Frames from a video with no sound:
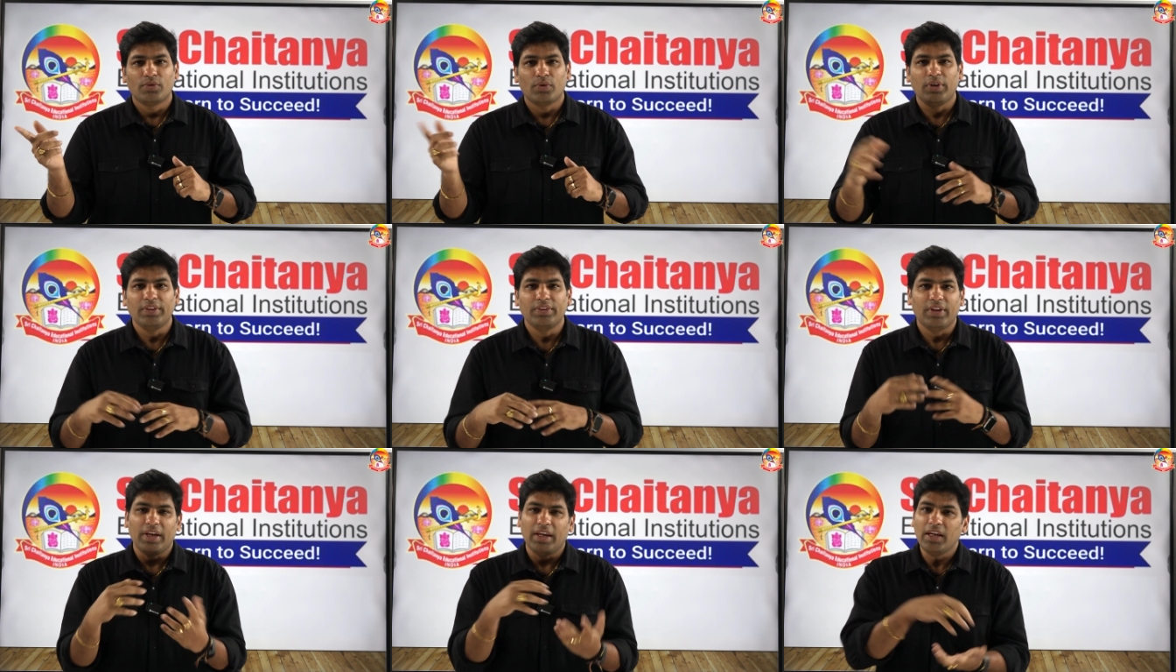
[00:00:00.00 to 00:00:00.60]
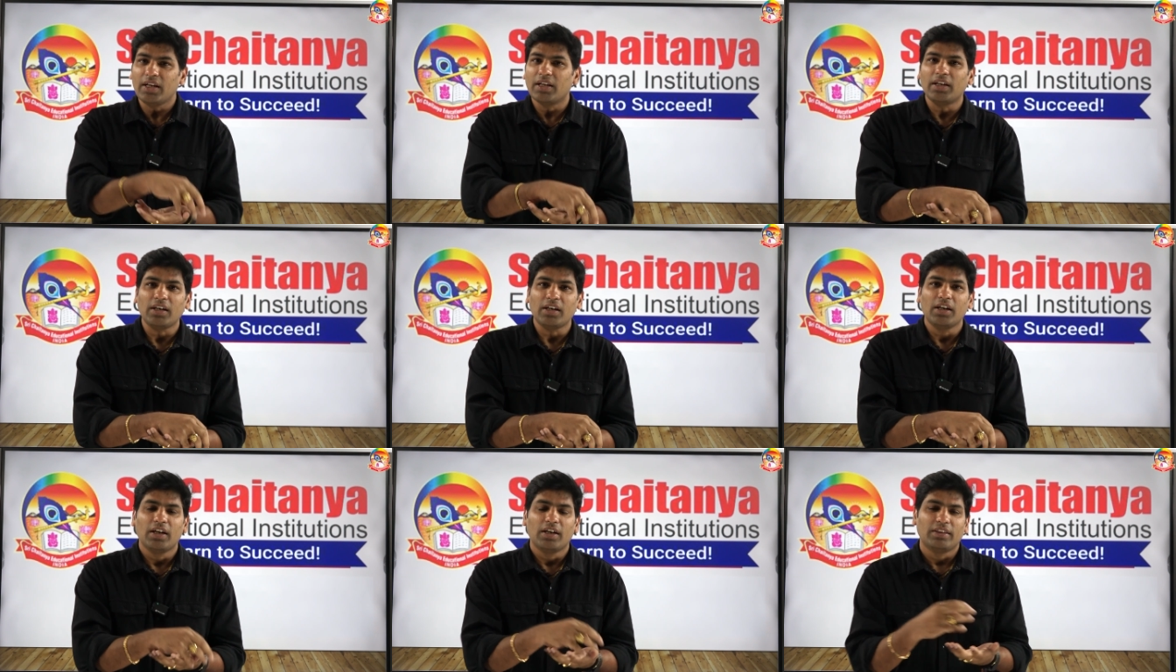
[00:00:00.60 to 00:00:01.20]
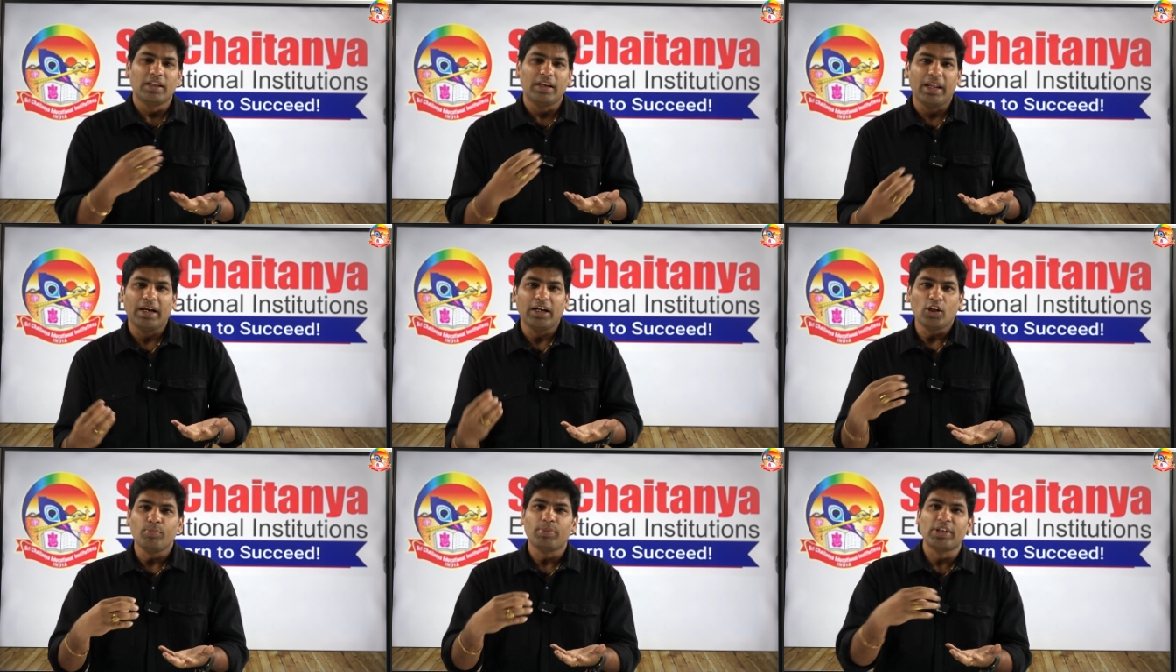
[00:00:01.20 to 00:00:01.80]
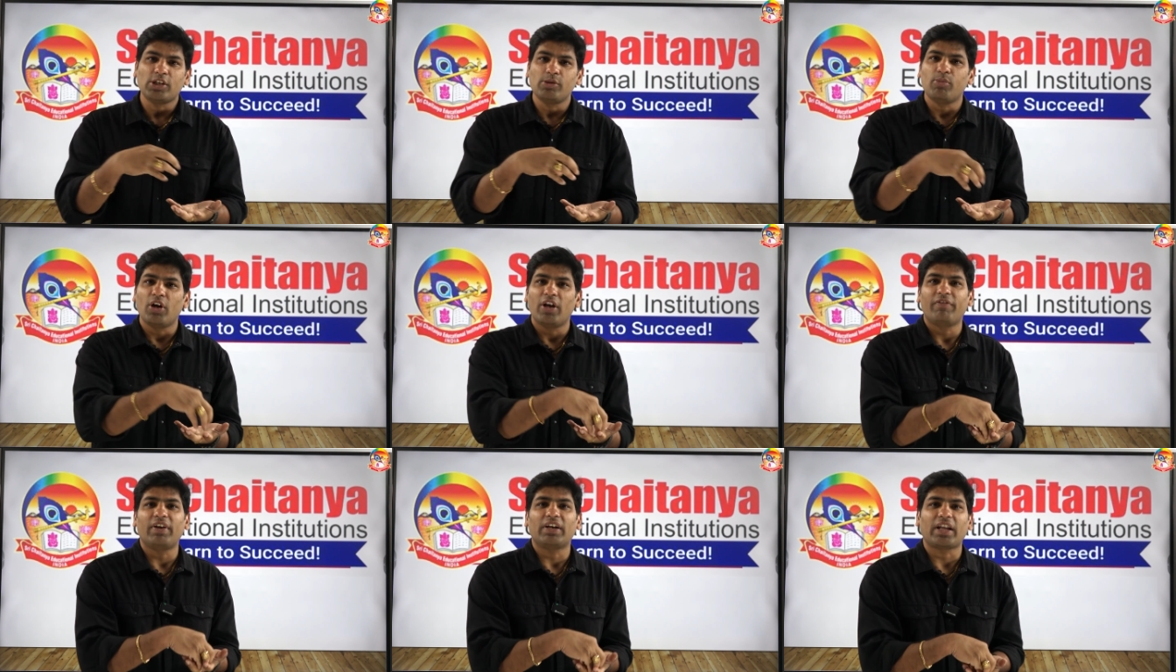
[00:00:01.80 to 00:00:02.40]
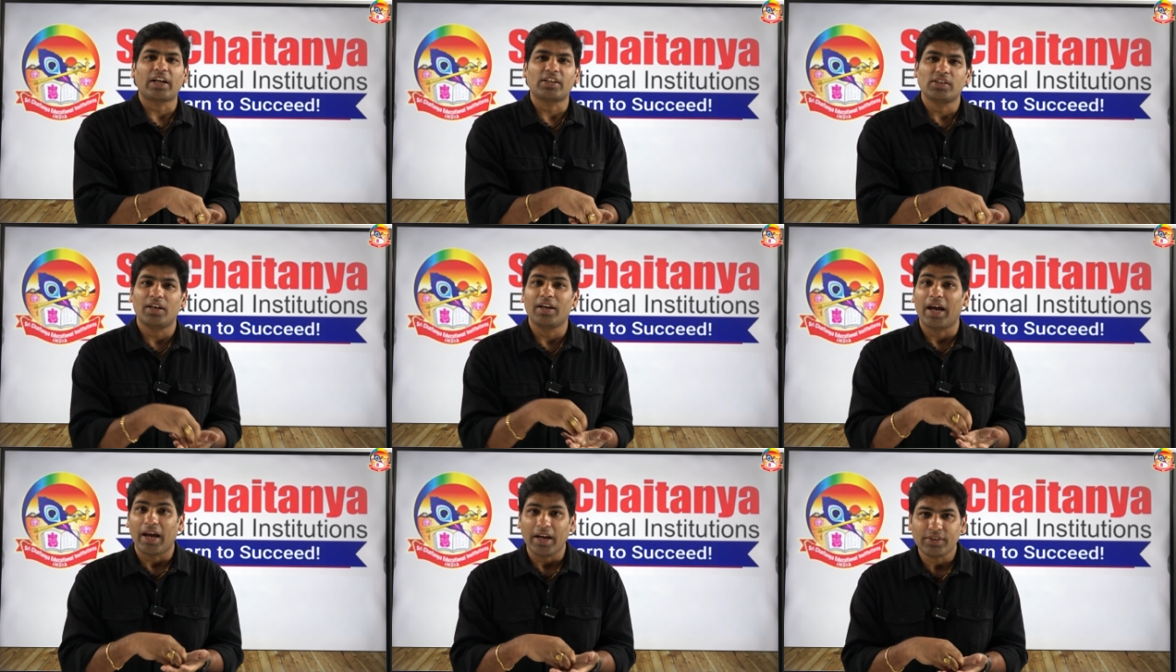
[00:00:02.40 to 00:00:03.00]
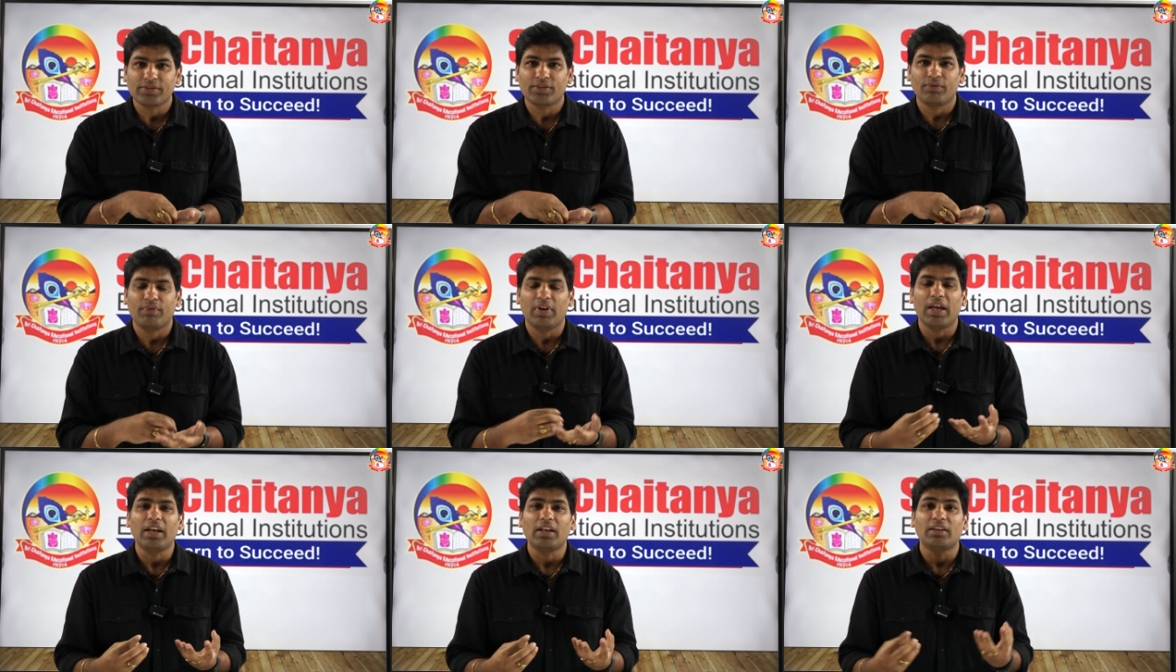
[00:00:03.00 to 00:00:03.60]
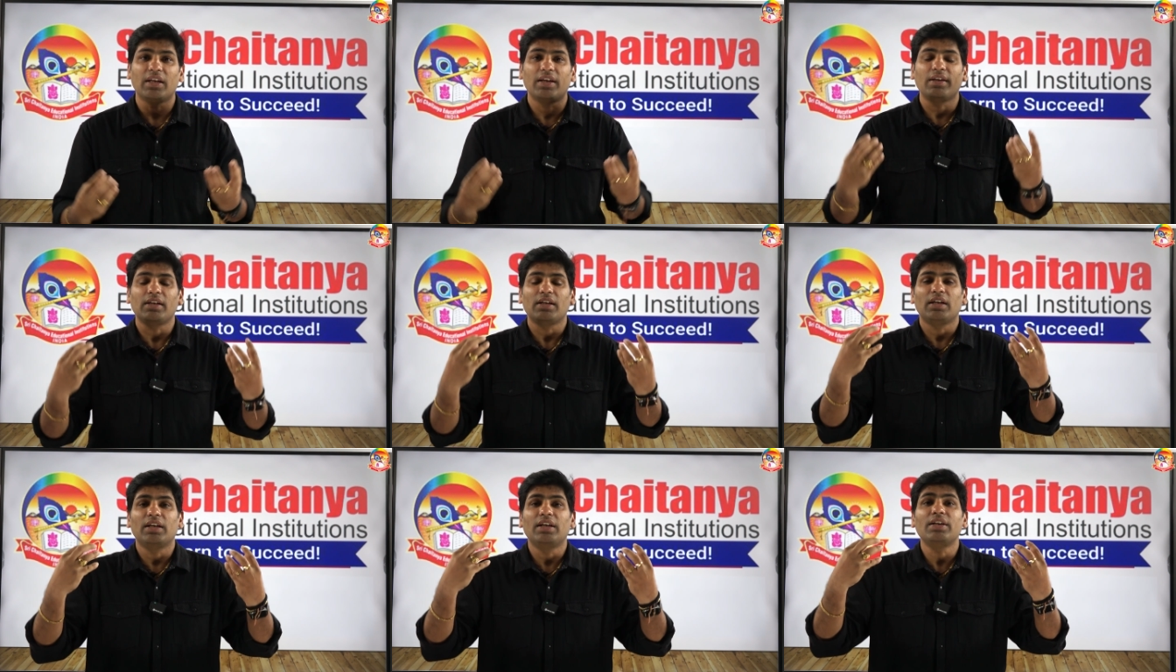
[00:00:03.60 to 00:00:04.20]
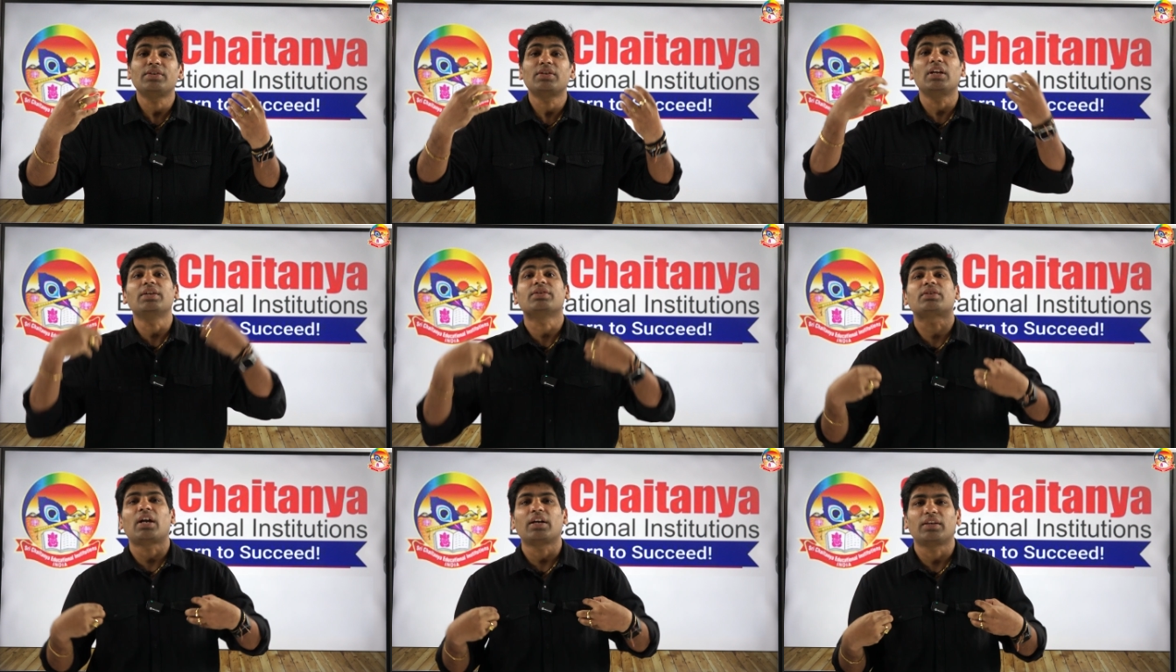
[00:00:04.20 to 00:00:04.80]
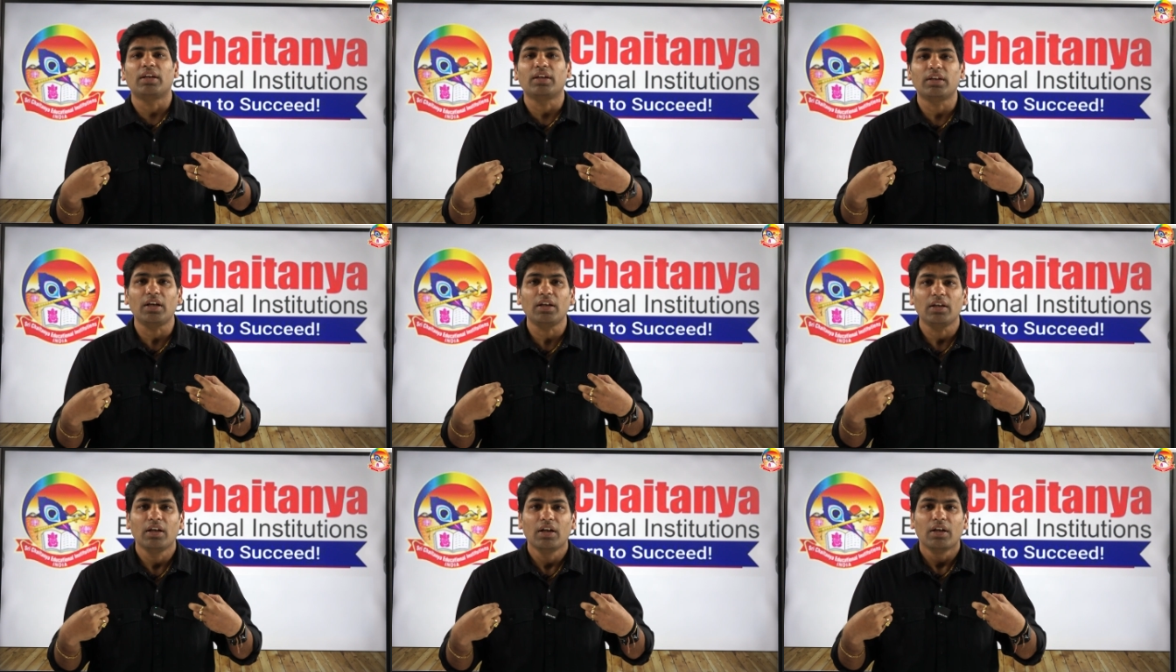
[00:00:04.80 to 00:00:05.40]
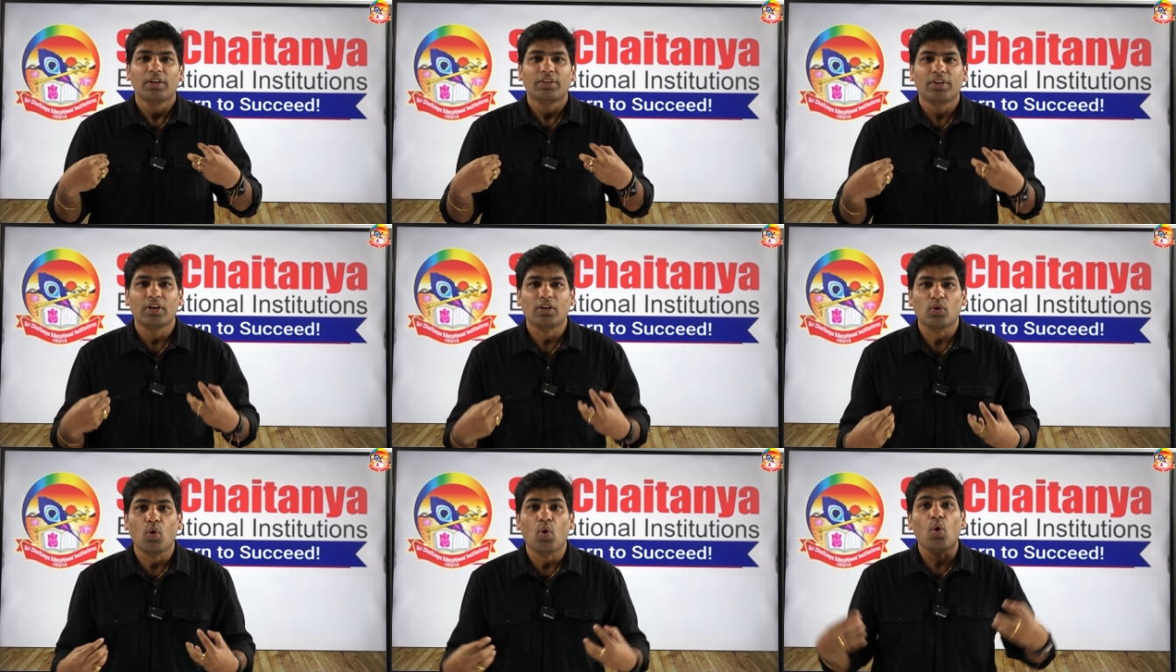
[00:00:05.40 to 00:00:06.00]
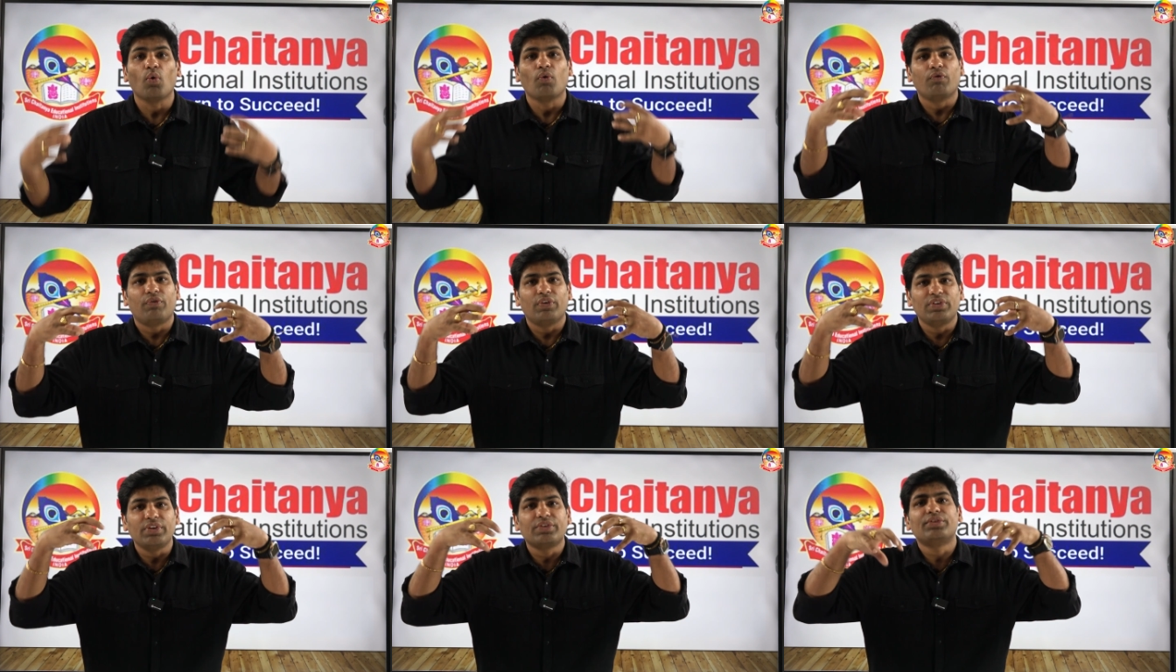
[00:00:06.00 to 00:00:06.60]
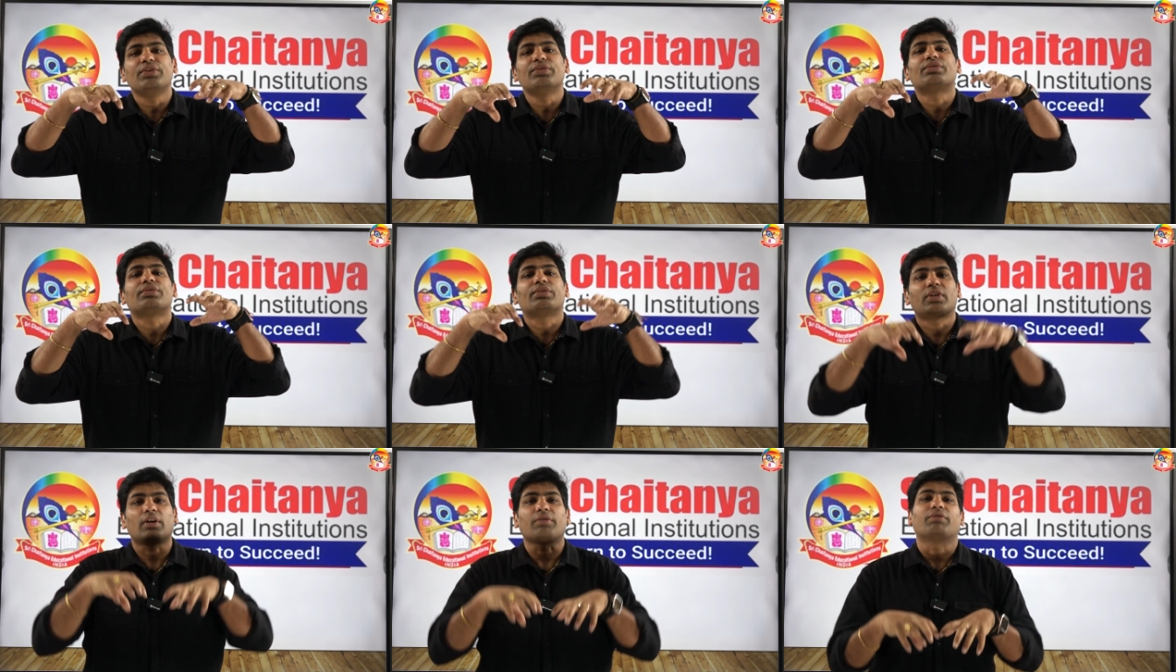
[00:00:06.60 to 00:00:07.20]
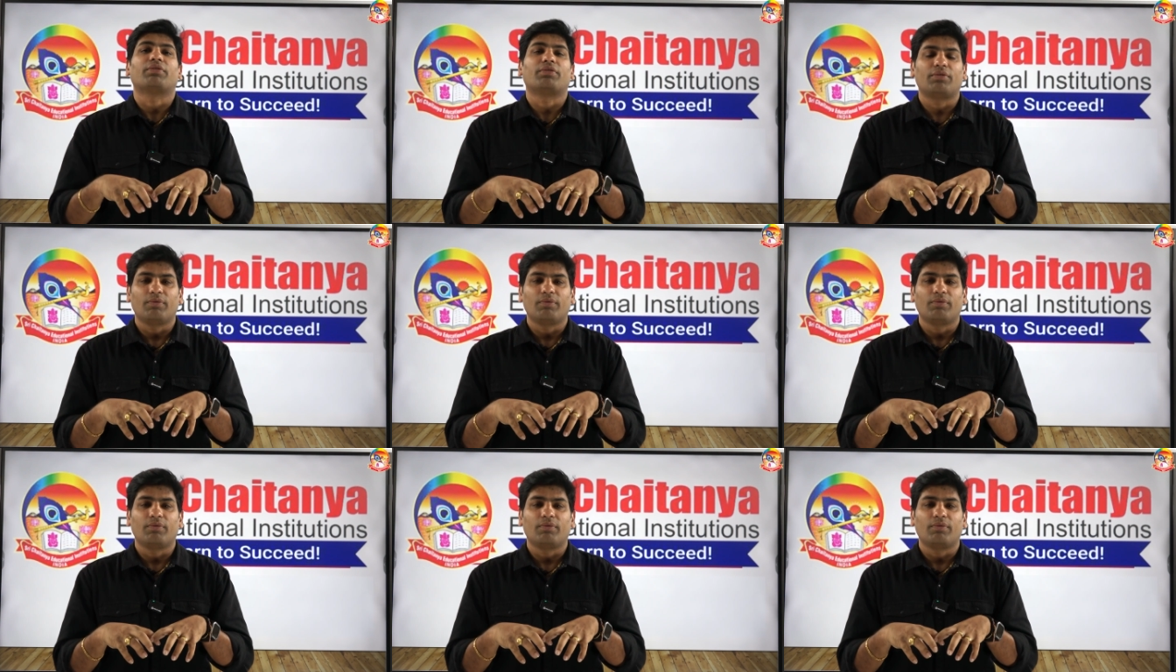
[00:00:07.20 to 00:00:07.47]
So in the, here the negative placebo effect actually acts, where they initially start thinking that, oh, physics is tough.